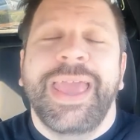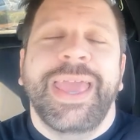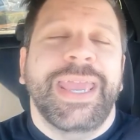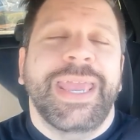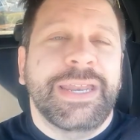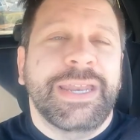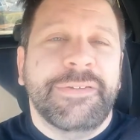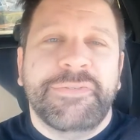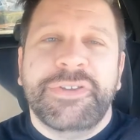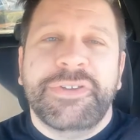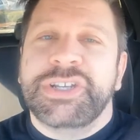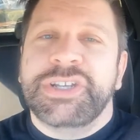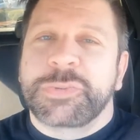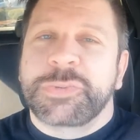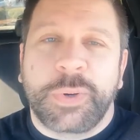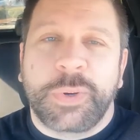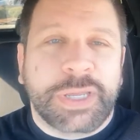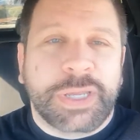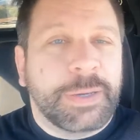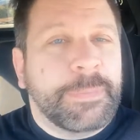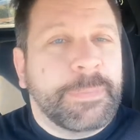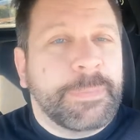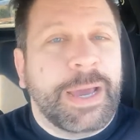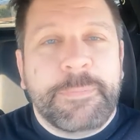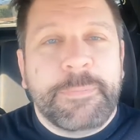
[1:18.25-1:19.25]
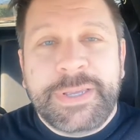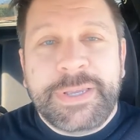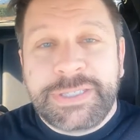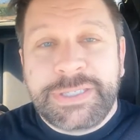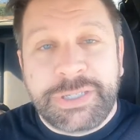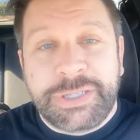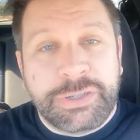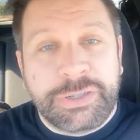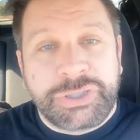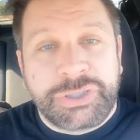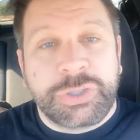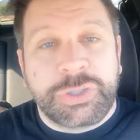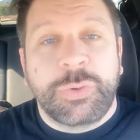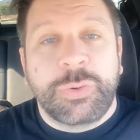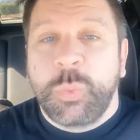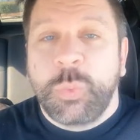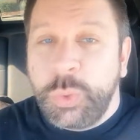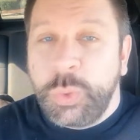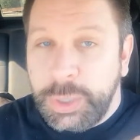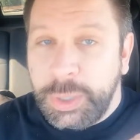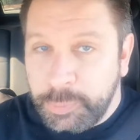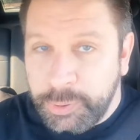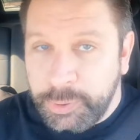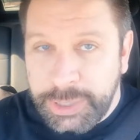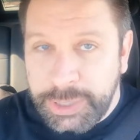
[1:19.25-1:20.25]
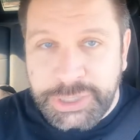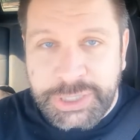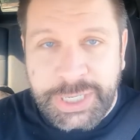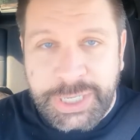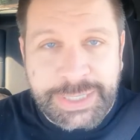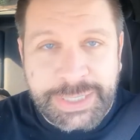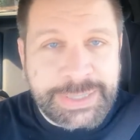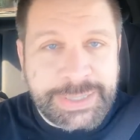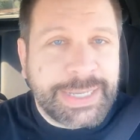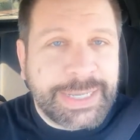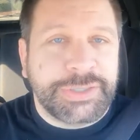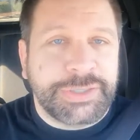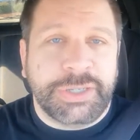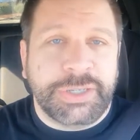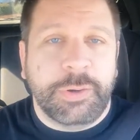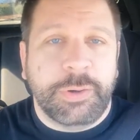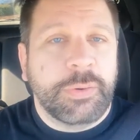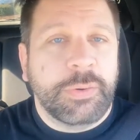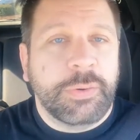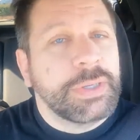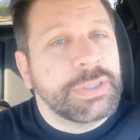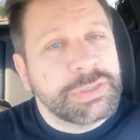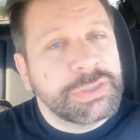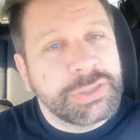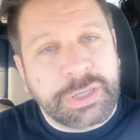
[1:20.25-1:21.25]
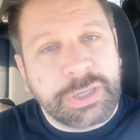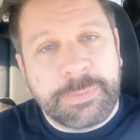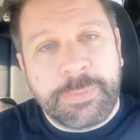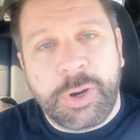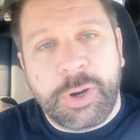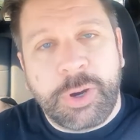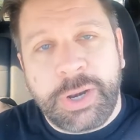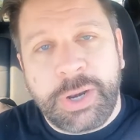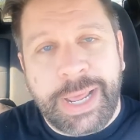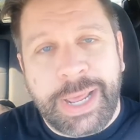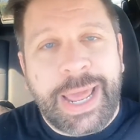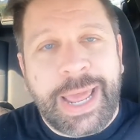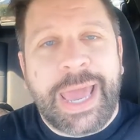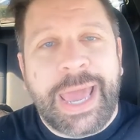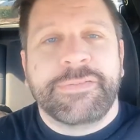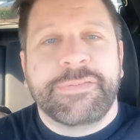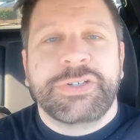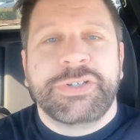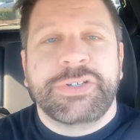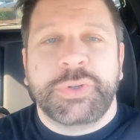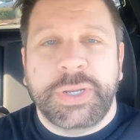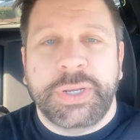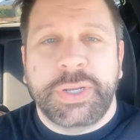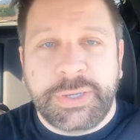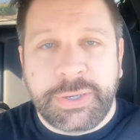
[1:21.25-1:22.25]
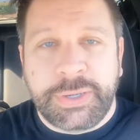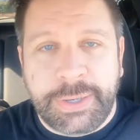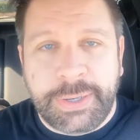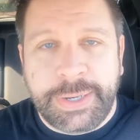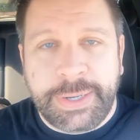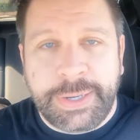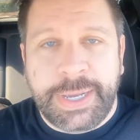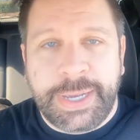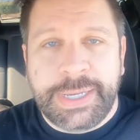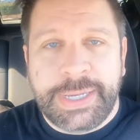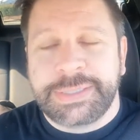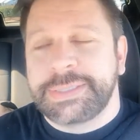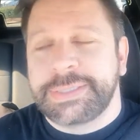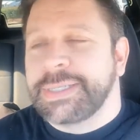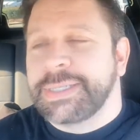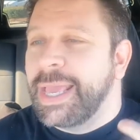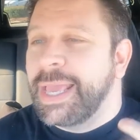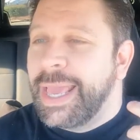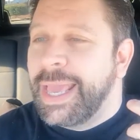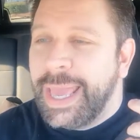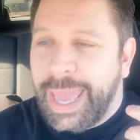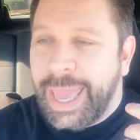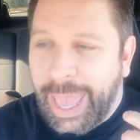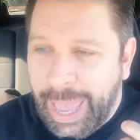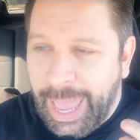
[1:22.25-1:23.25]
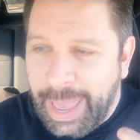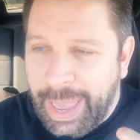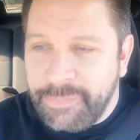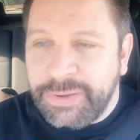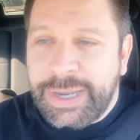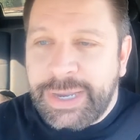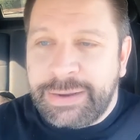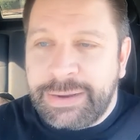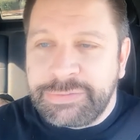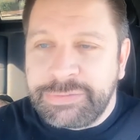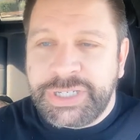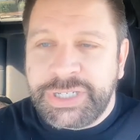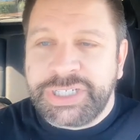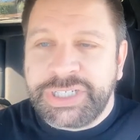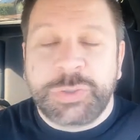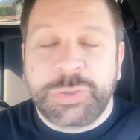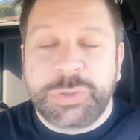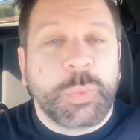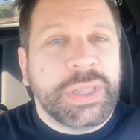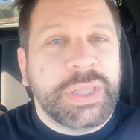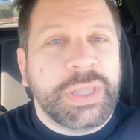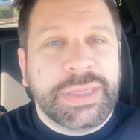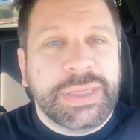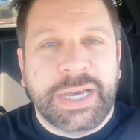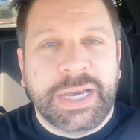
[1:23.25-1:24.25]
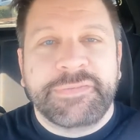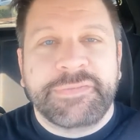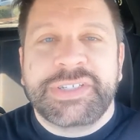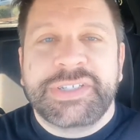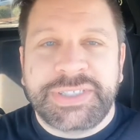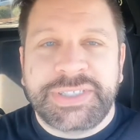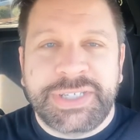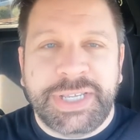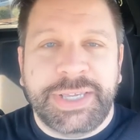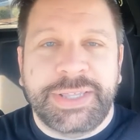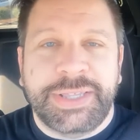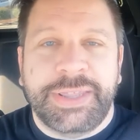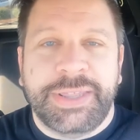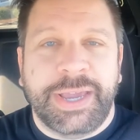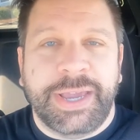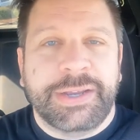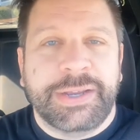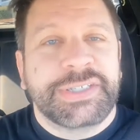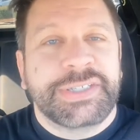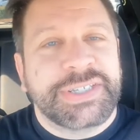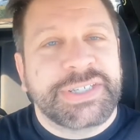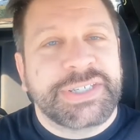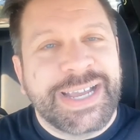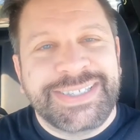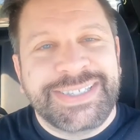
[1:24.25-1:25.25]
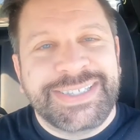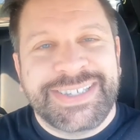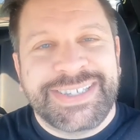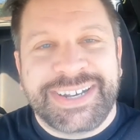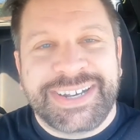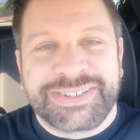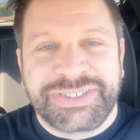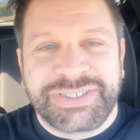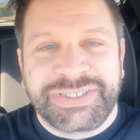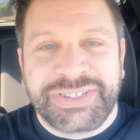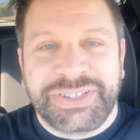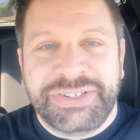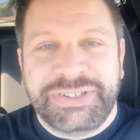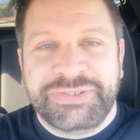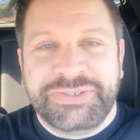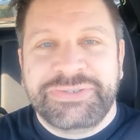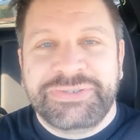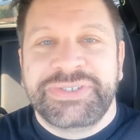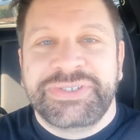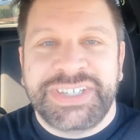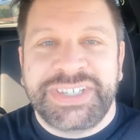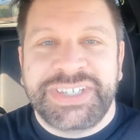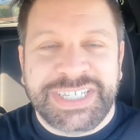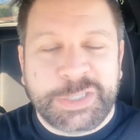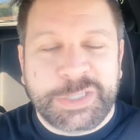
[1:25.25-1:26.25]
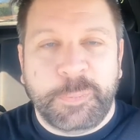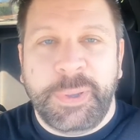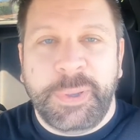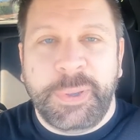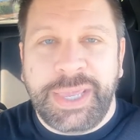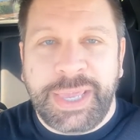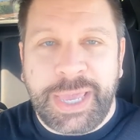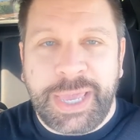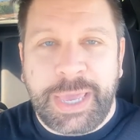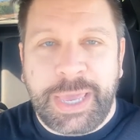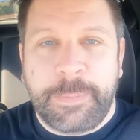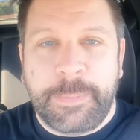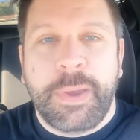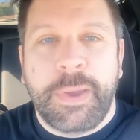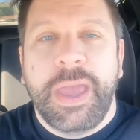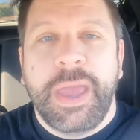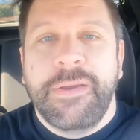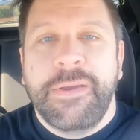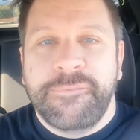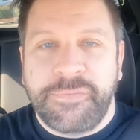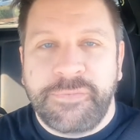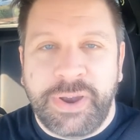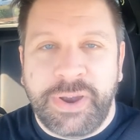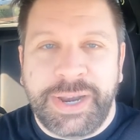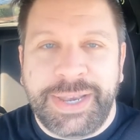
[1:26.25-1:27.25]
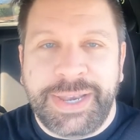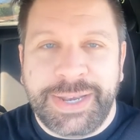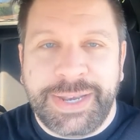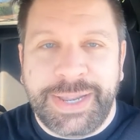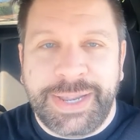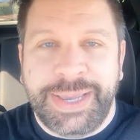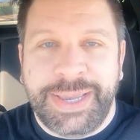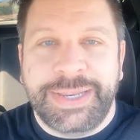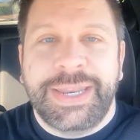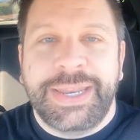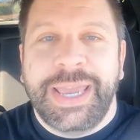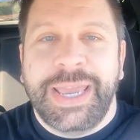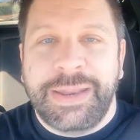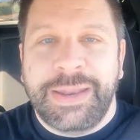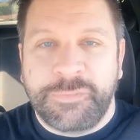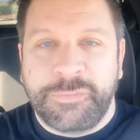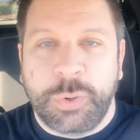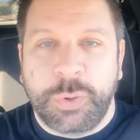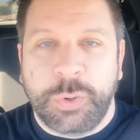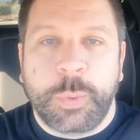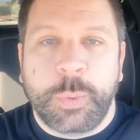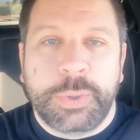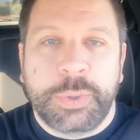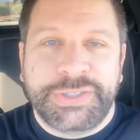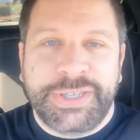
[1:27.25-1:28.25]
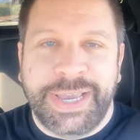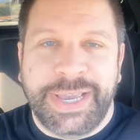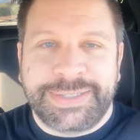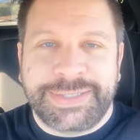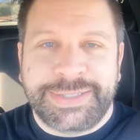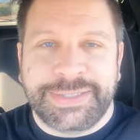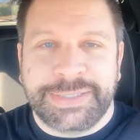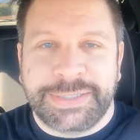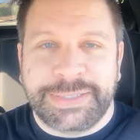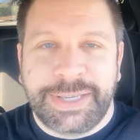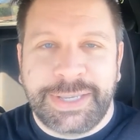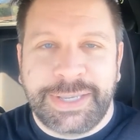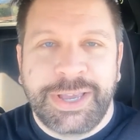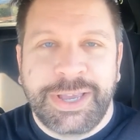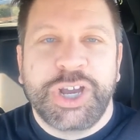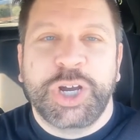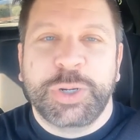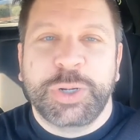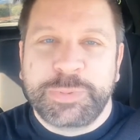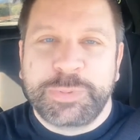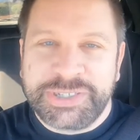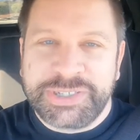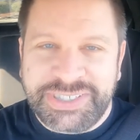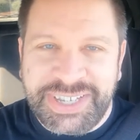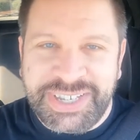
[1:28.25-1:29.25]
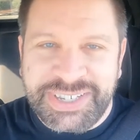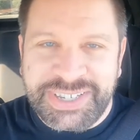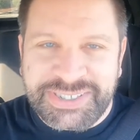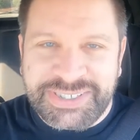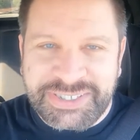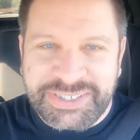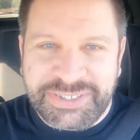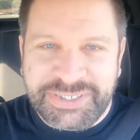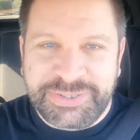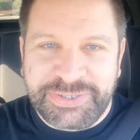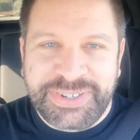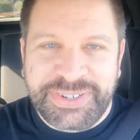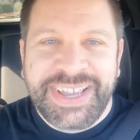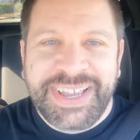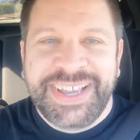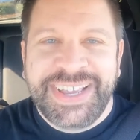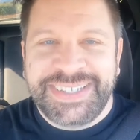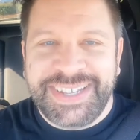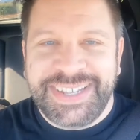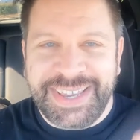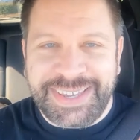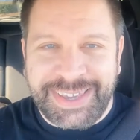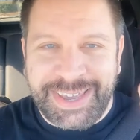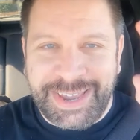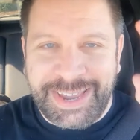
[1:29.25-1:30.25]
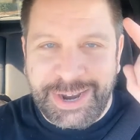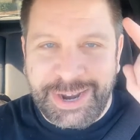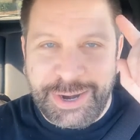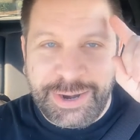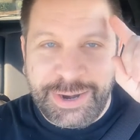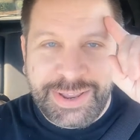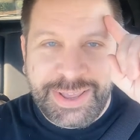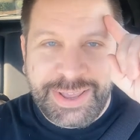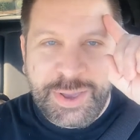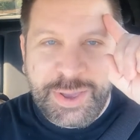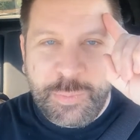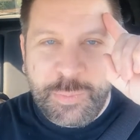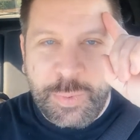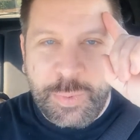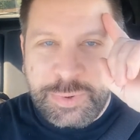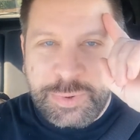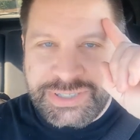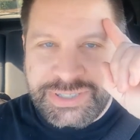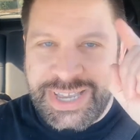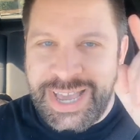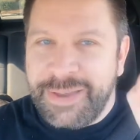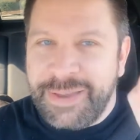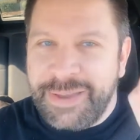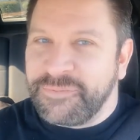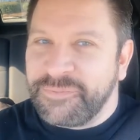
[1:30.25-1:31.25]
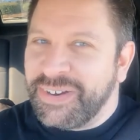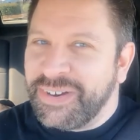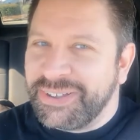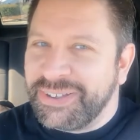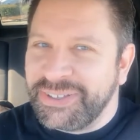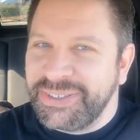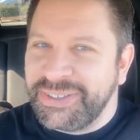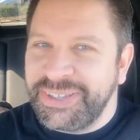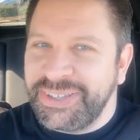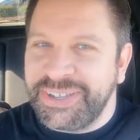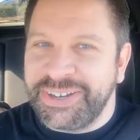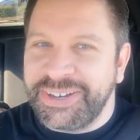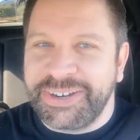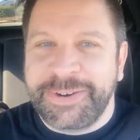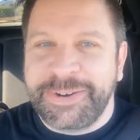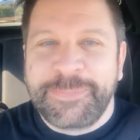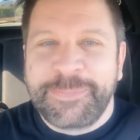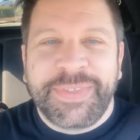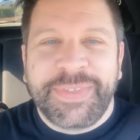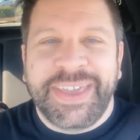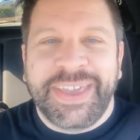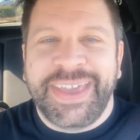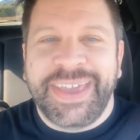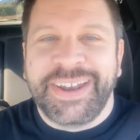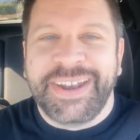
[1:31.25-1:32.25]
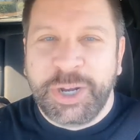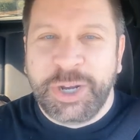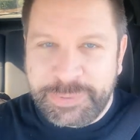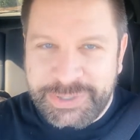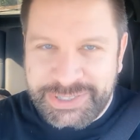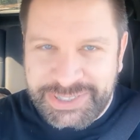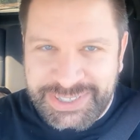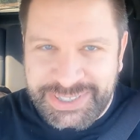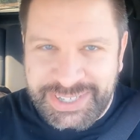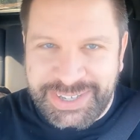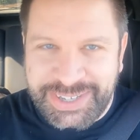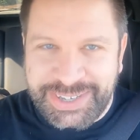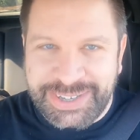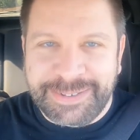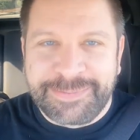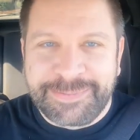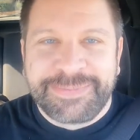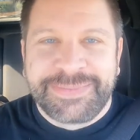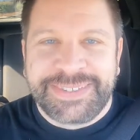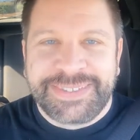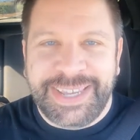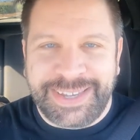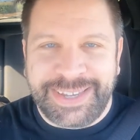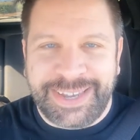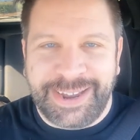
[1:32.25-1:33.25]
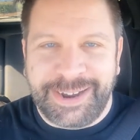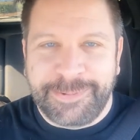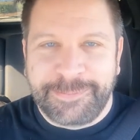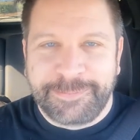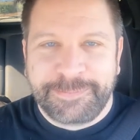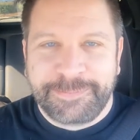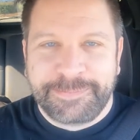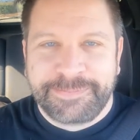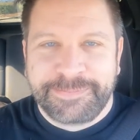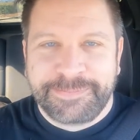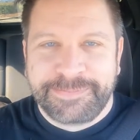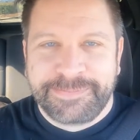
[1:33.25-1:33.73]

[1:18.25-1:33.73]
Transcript: And if you just want to come out and be social, we appreciate that too. So come on out, have a drink on us, have a conversation. We'd love to see you there. Side Saddle Saloon, 6 p.m. Friday night in Fort Worth, Texas. Hope to see you soon. Take care. One more time, follow the leader, and I hope to see you. Take care.